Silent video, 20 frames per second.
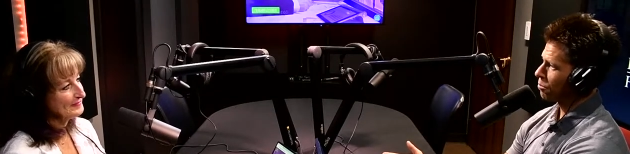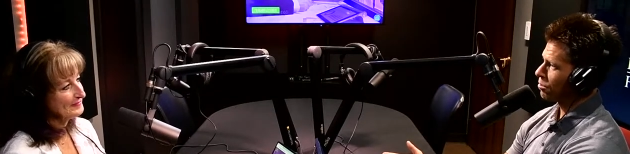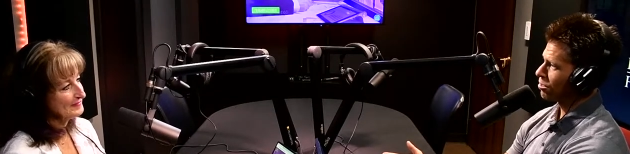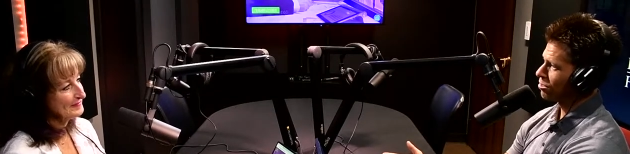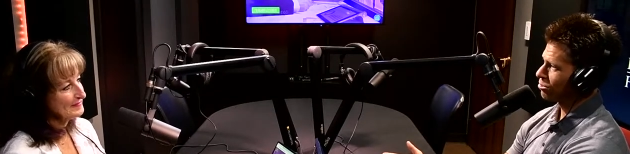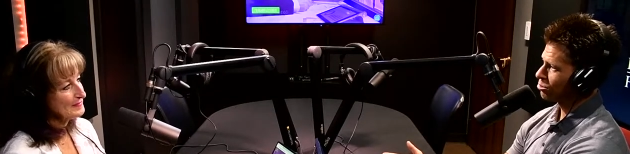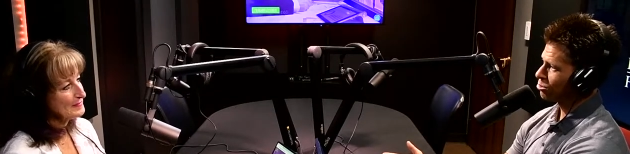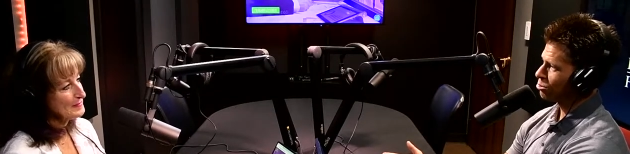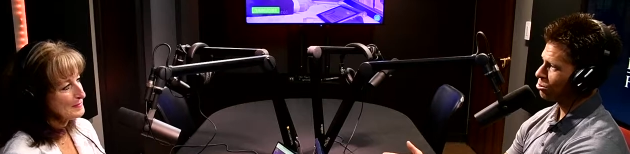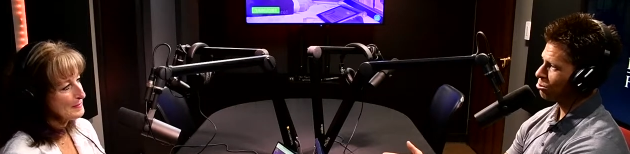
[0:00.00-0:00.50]
Speaker 1: I
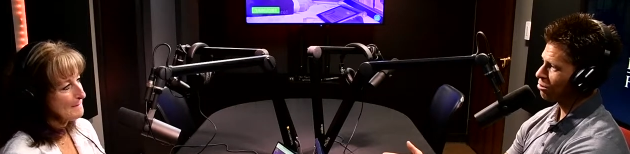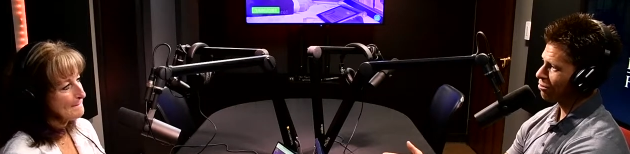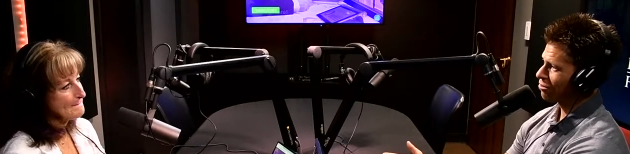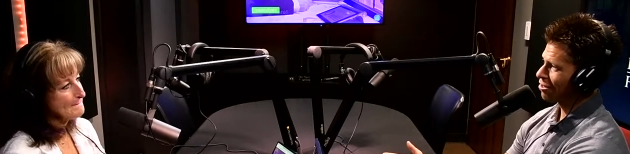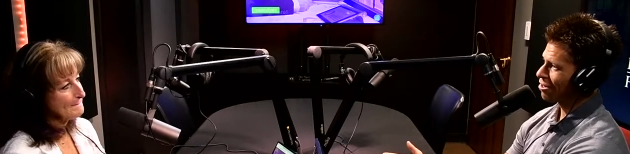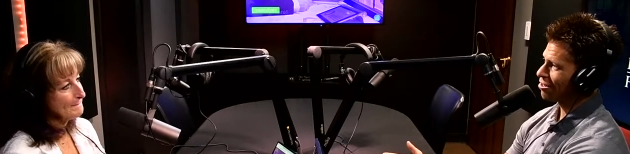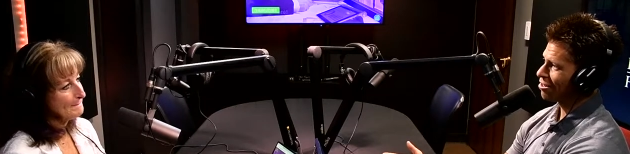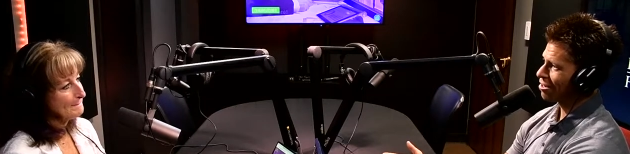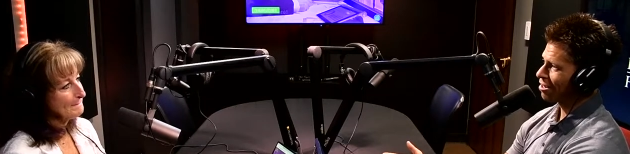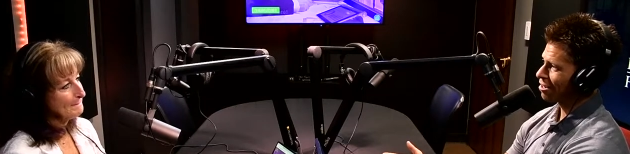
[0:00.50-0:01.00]
mean, your school
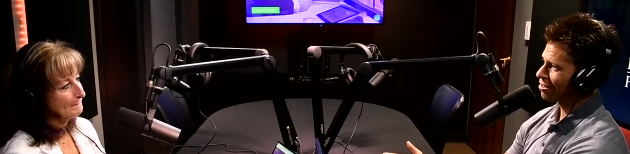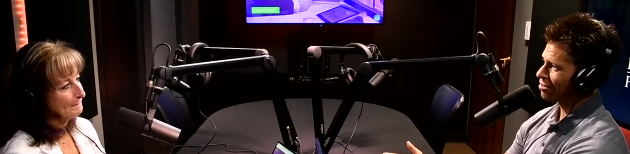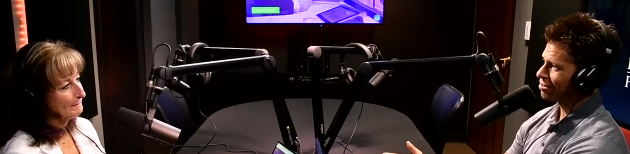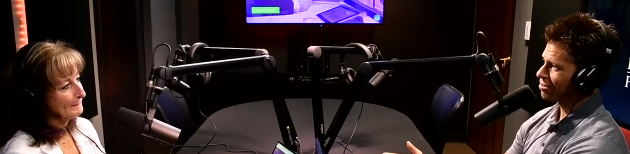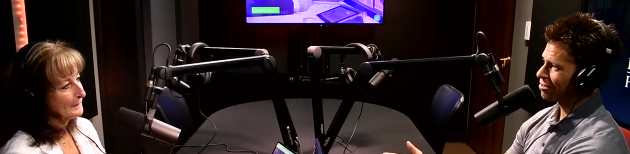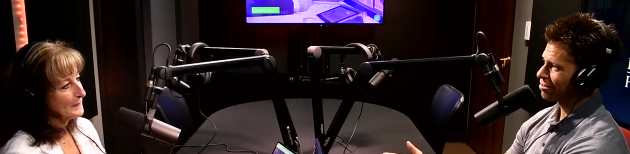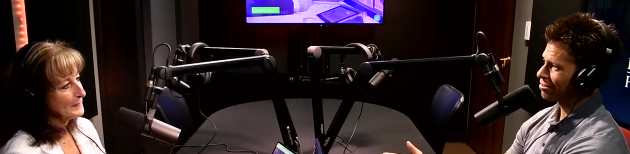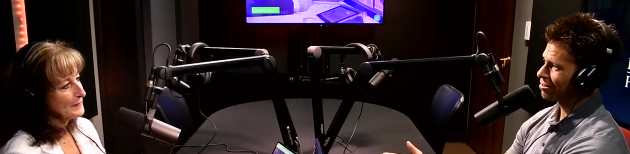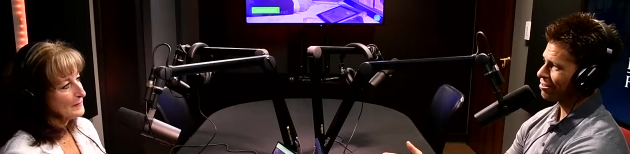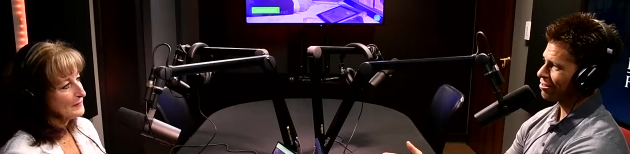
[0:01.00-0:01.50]
of hard
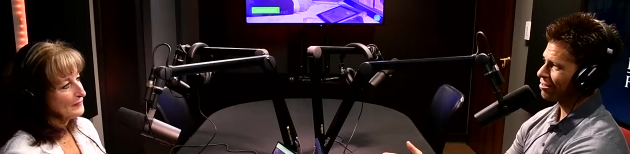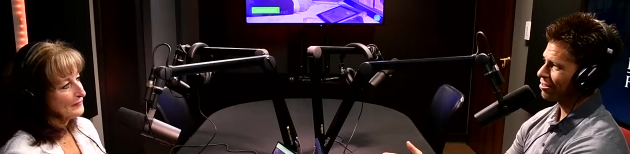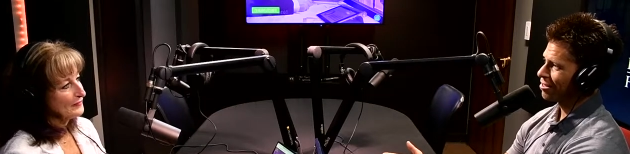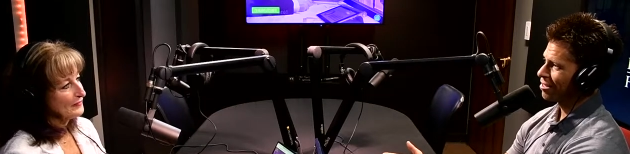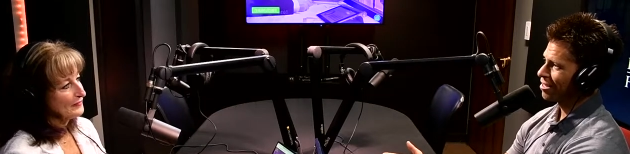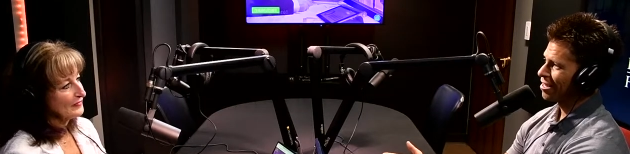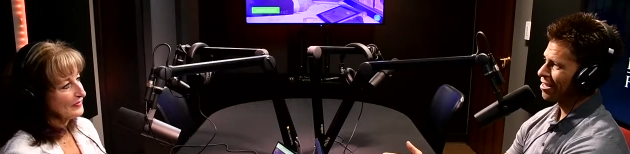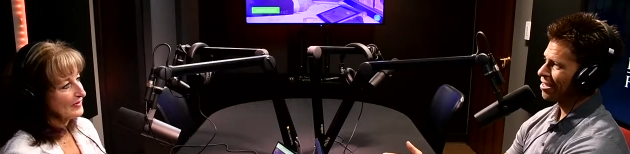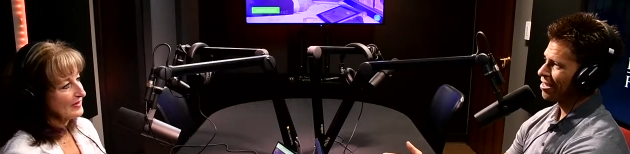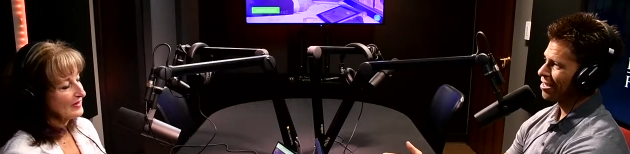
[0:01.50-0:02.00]
knocks is
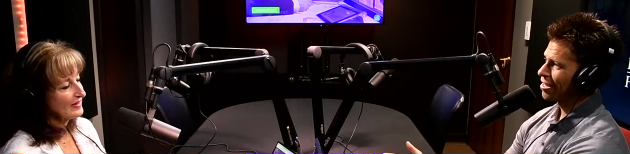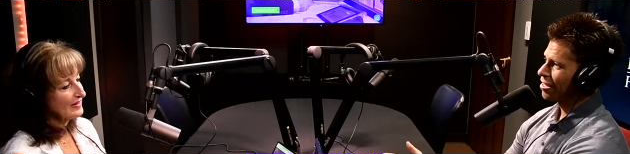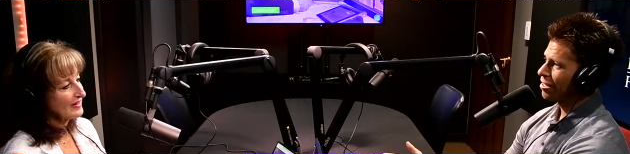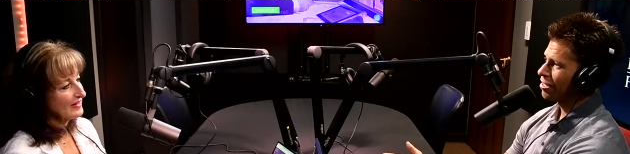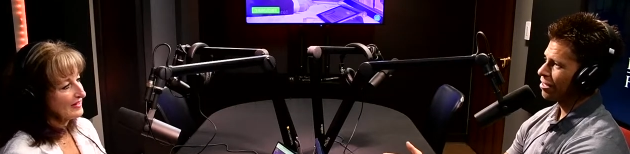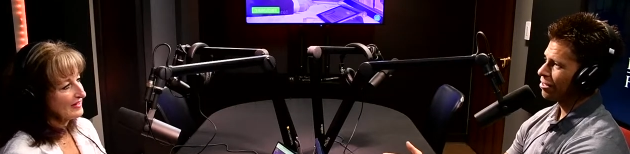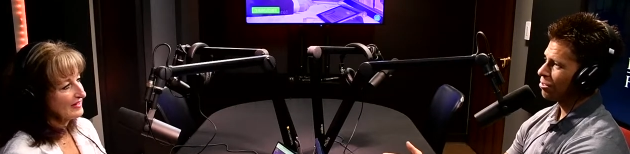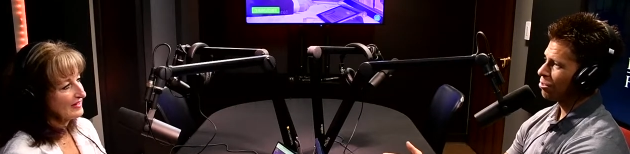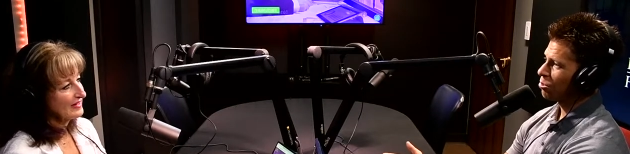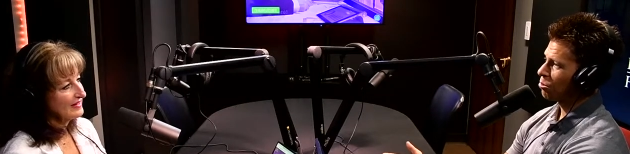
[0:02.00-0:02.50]

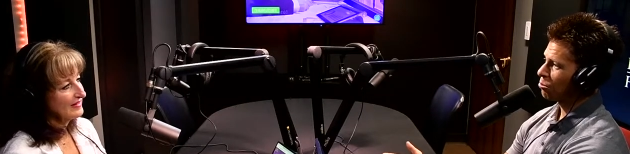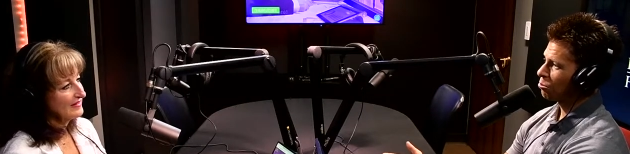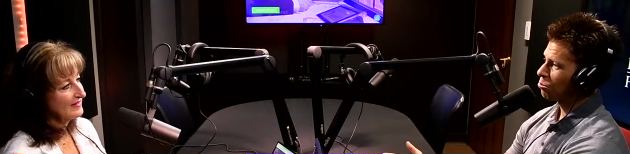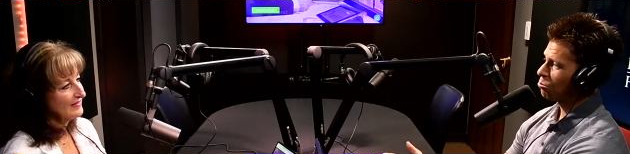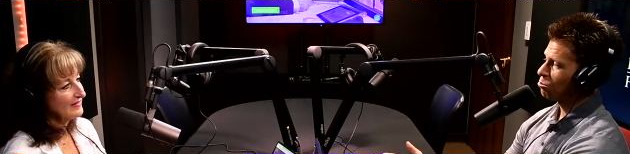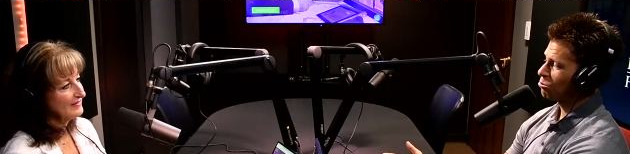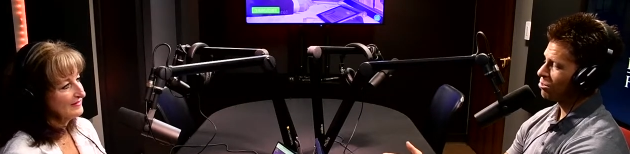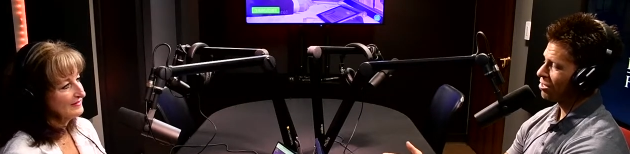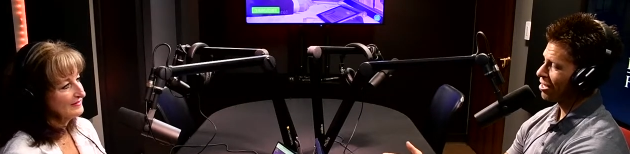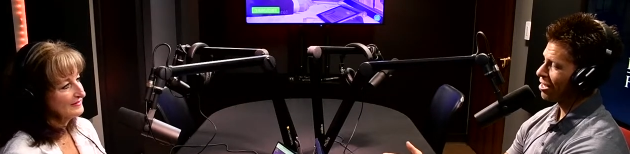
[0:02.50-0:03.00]

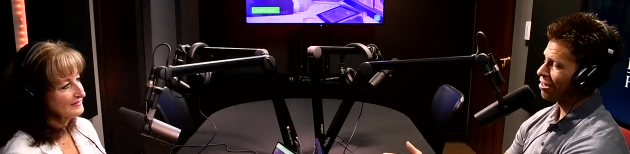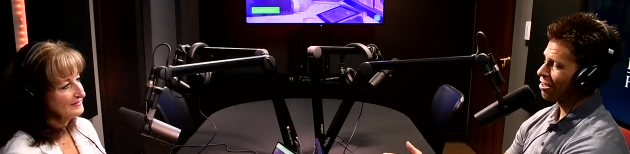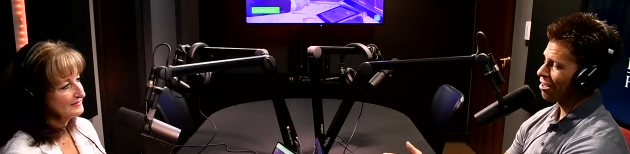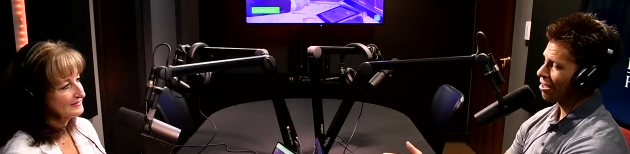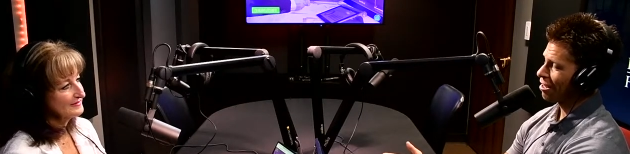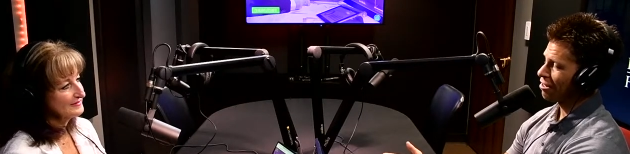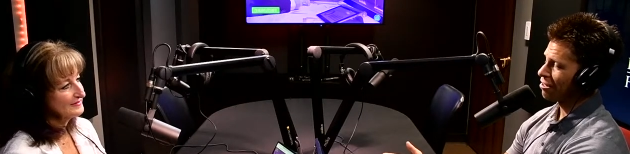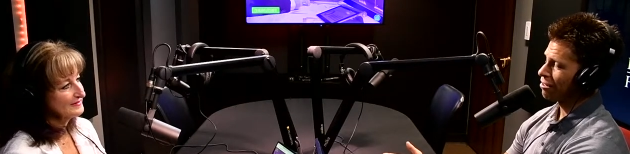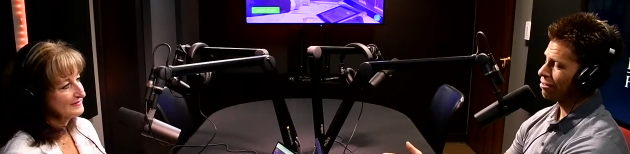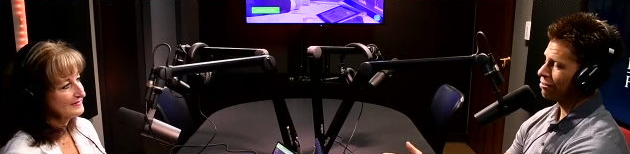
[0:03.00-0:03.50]
dead
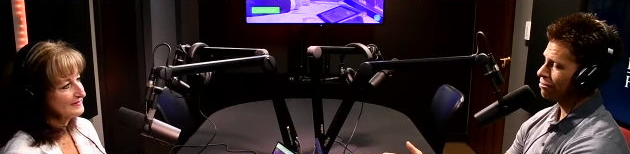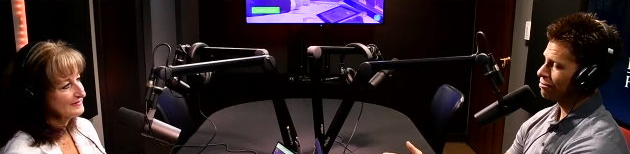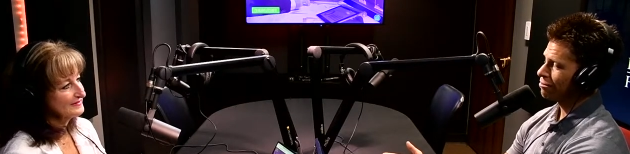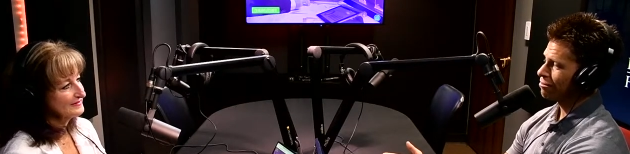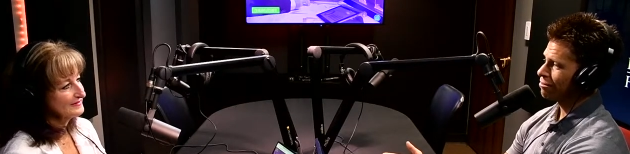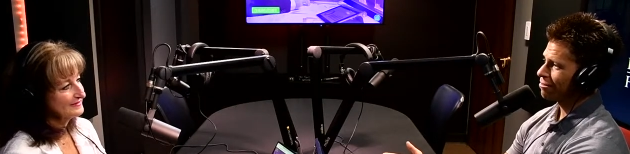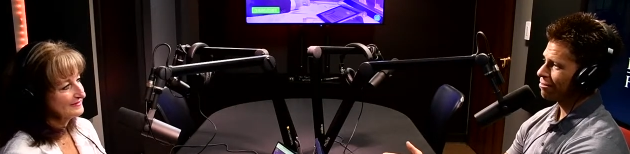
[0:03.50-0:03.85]
on